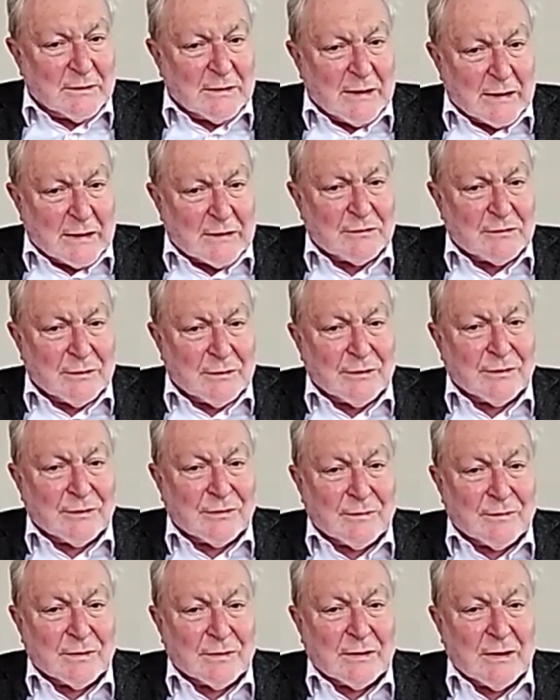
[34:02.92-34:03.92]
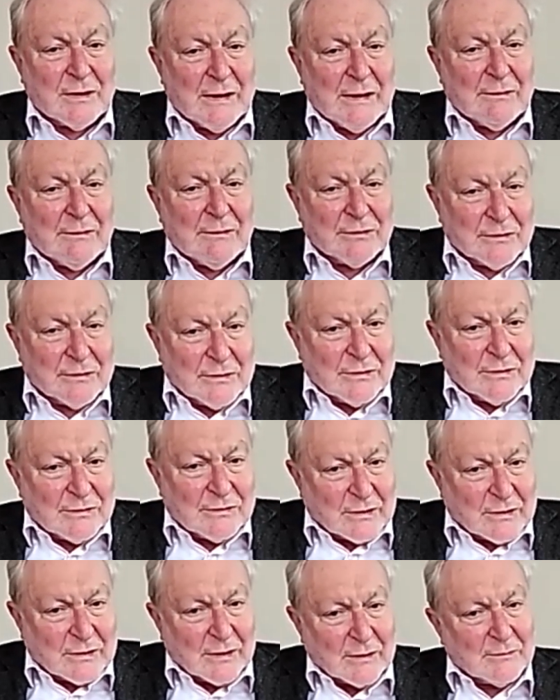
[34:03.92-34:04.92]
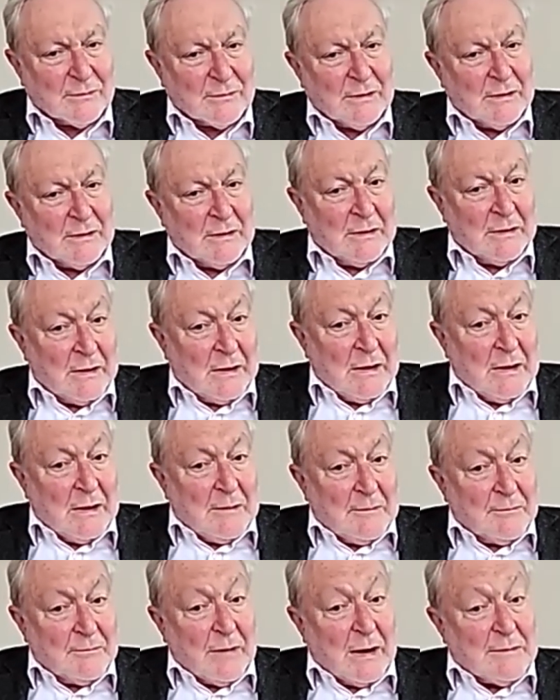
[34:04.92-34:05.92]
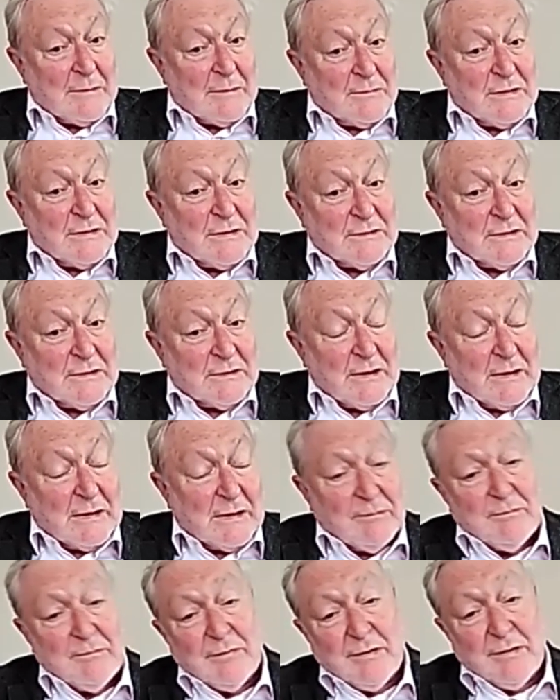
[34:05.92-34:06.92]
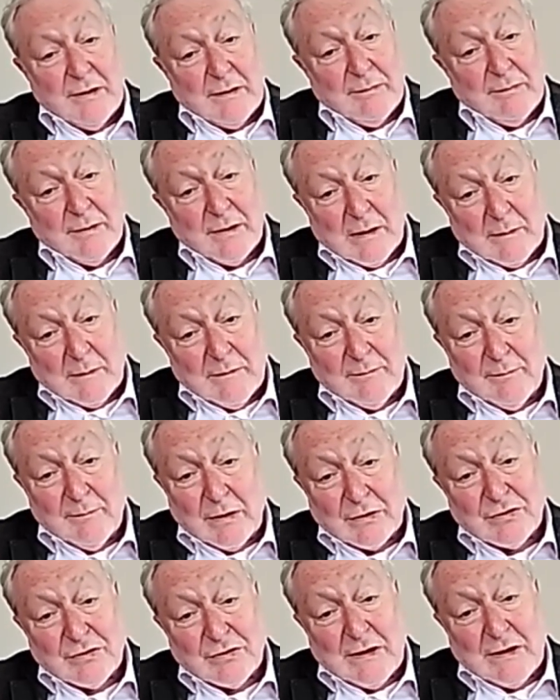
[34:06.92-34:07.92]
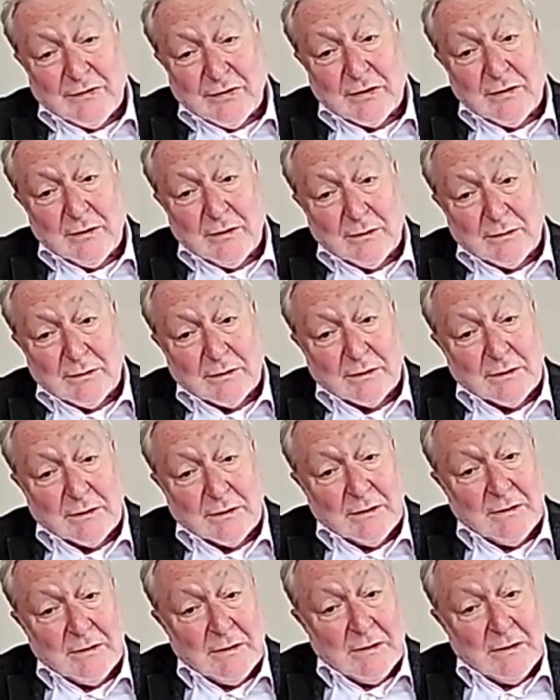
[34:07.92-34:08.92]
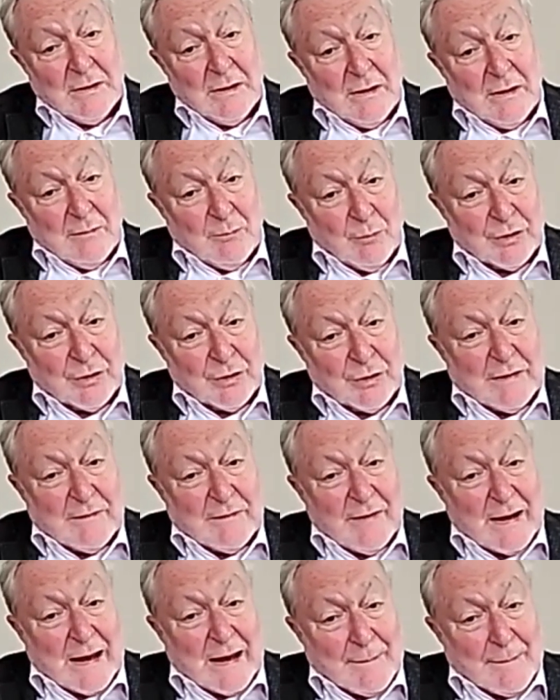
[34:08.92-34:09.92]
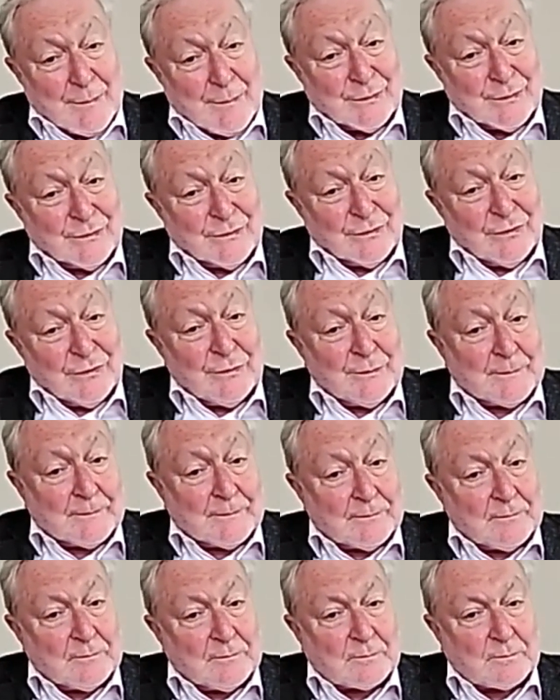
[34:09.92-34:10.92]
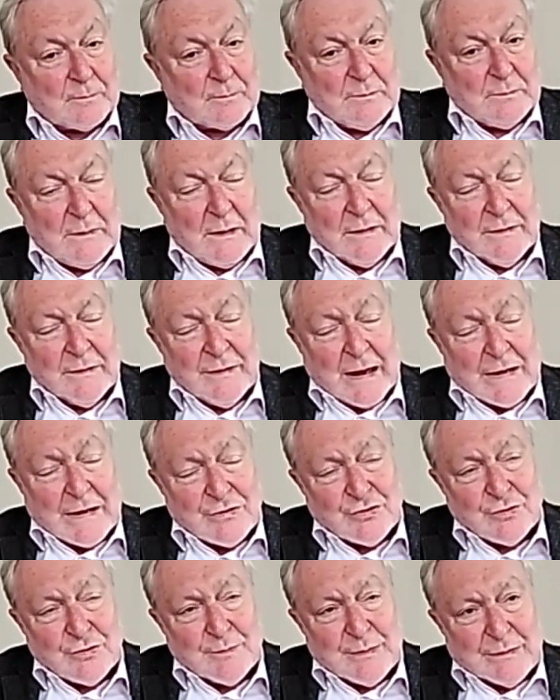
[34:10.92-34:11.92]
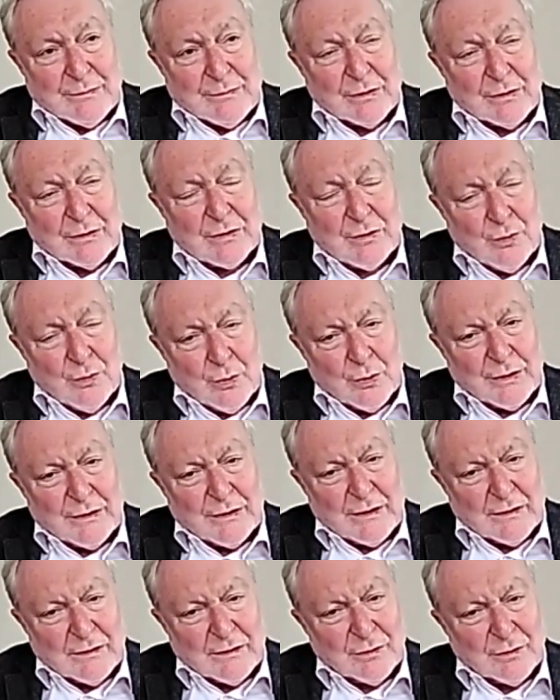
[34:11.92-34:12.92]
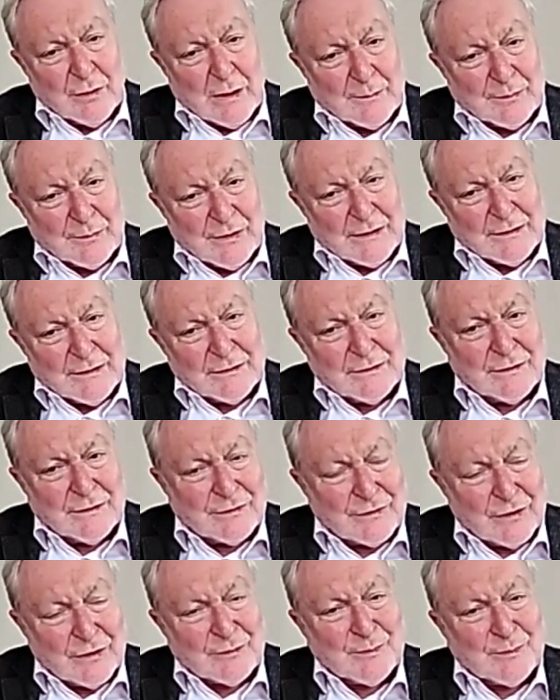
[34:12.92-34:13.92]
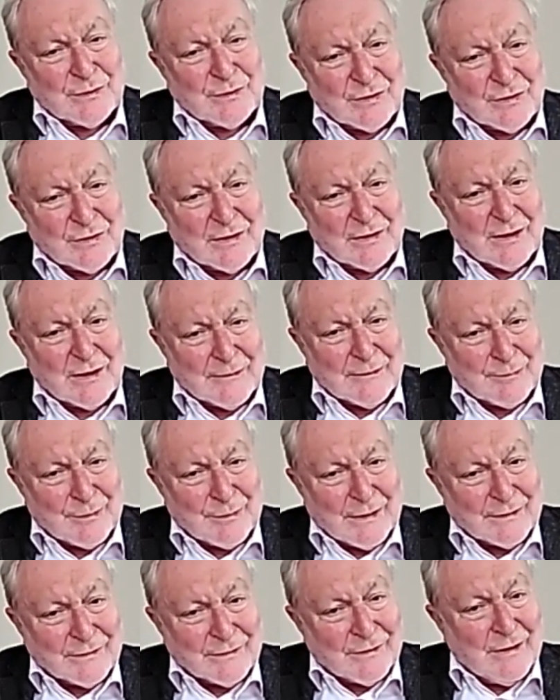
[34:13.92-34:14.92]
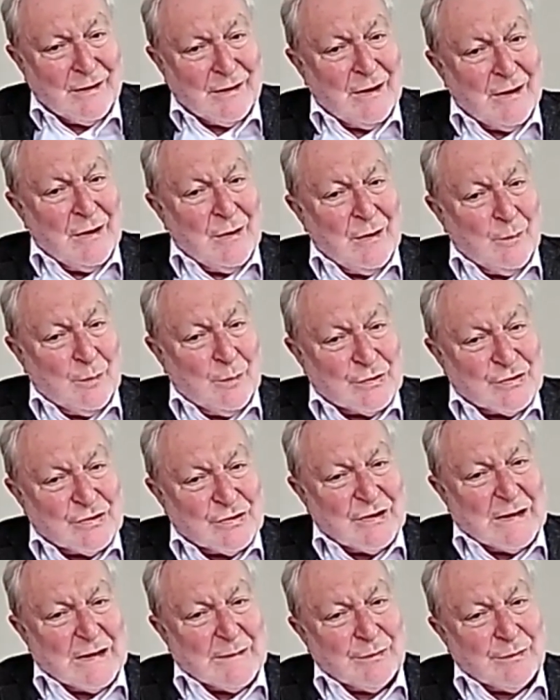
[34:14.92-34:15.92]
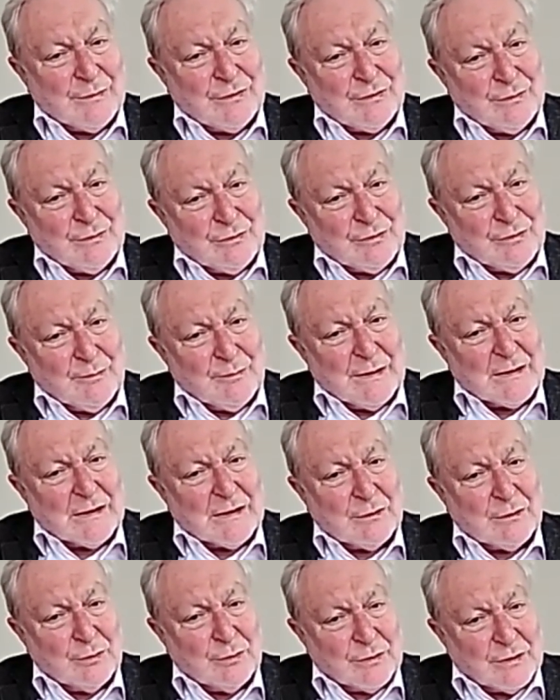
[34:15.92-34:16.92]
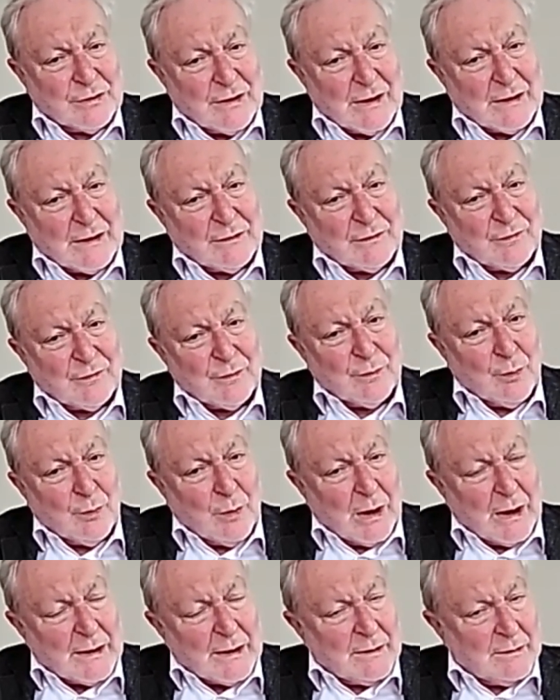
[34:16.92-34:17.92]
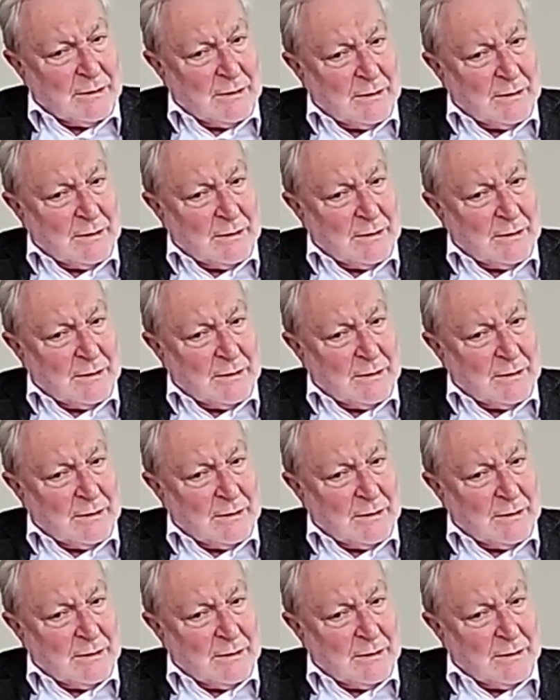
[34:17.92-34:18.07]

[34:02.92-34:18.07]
the excellence of the care in the nursing home might mean that they become of much less acuity. Whatever happens, that should be recorded into updated assessments and care plans, which enables you to make a good case for why